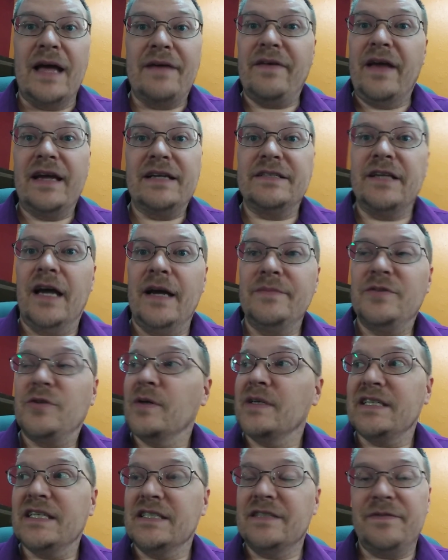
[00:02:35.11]
I haven't had time
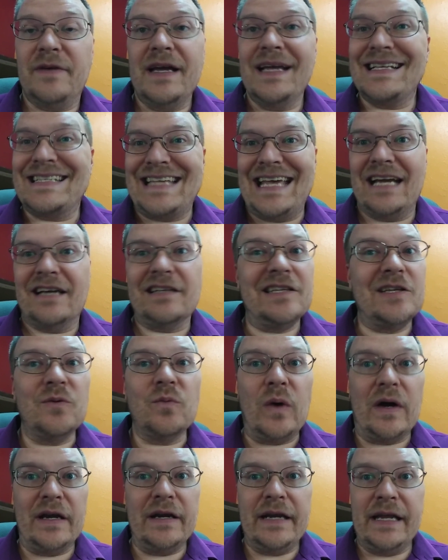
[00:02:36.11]
to identify exactly
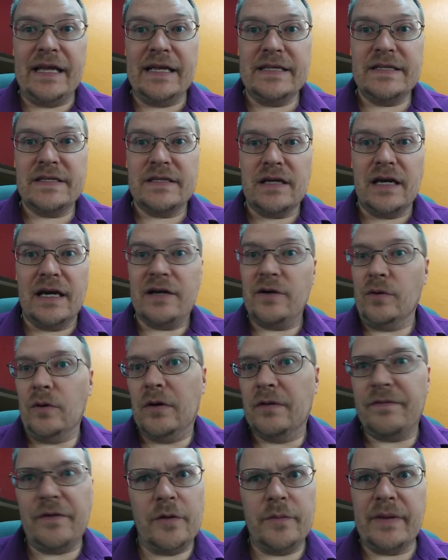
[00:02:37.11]
what it is. I don't
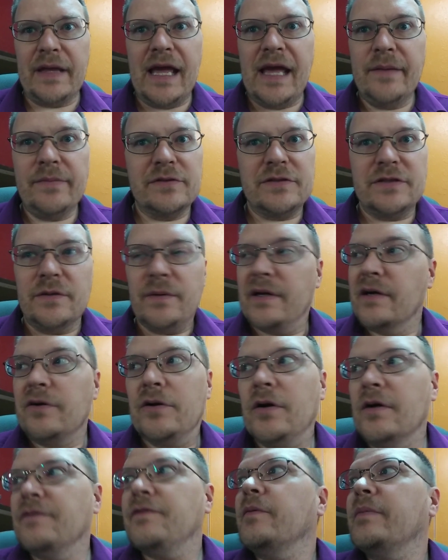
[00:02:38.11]
know if I'll be able to. I don't
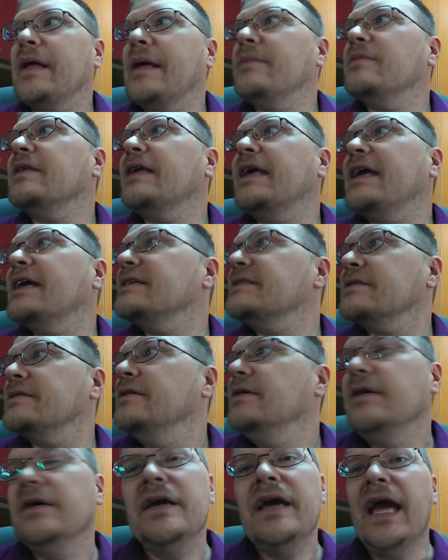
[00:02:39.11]
know if I'll be able to get
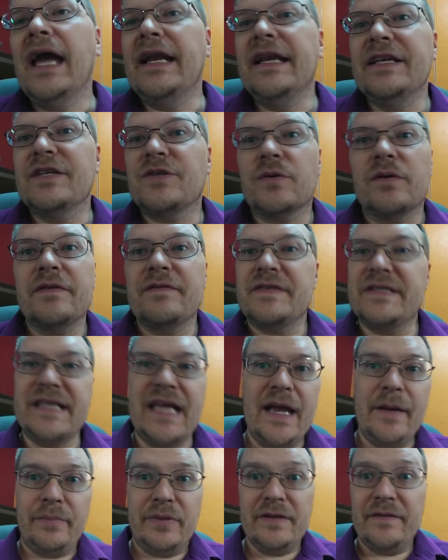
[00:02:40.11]
any sort of
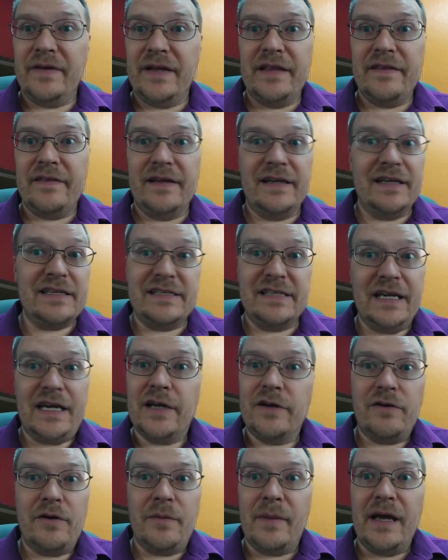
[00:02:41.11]
sample of anything to
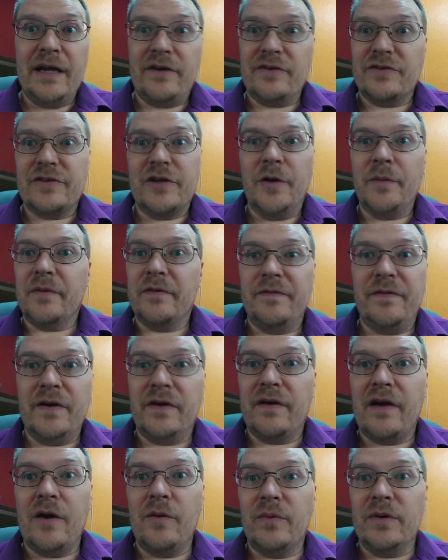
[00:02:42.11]
stick under a microscope and
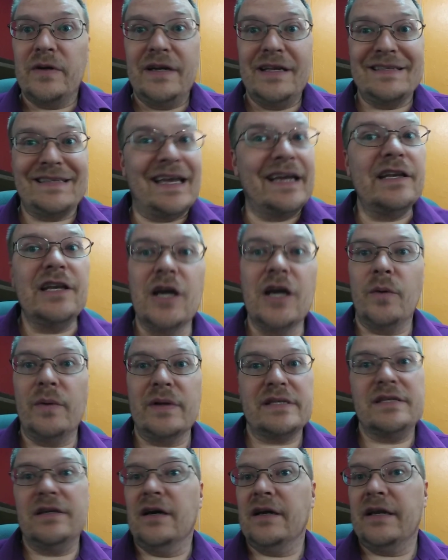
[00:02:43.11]
figure out what it is. I
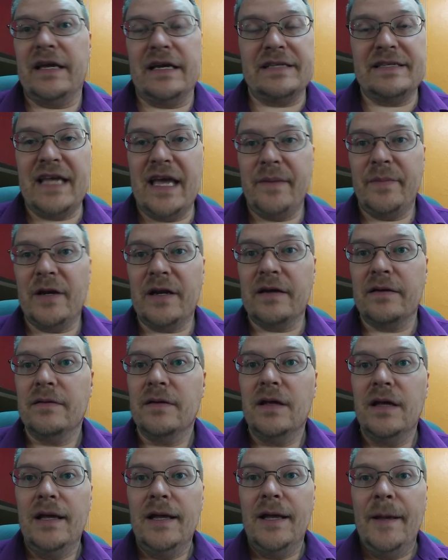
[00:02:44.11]
know it's not hexamida,
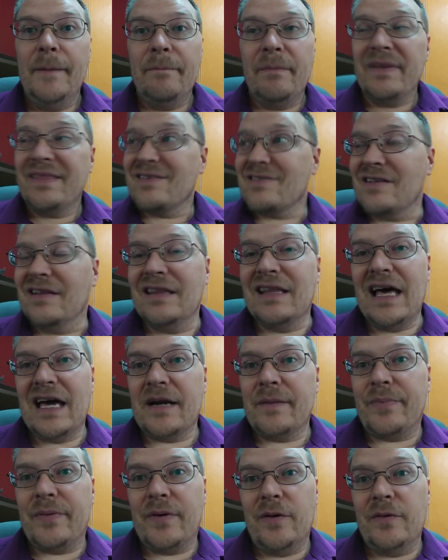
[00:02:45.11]
but there's a
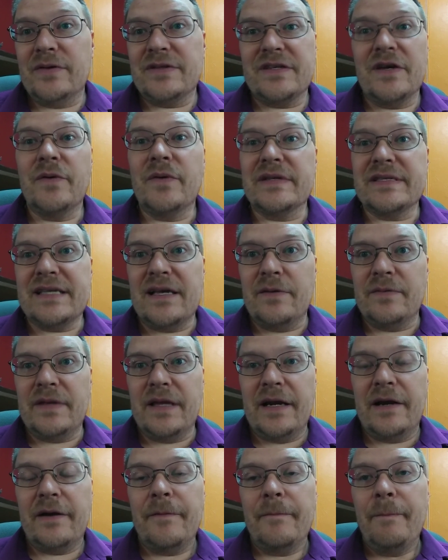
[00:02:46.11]
lot of protozoans out
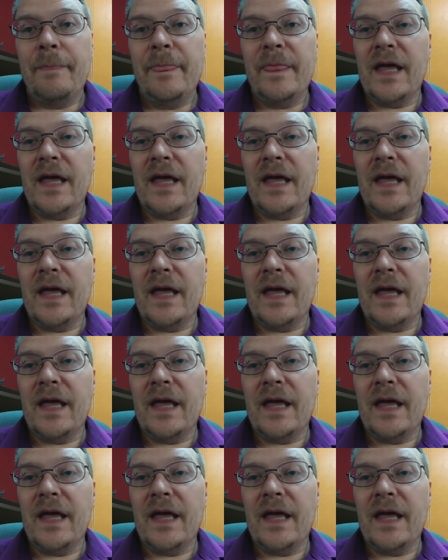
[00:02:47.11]
there.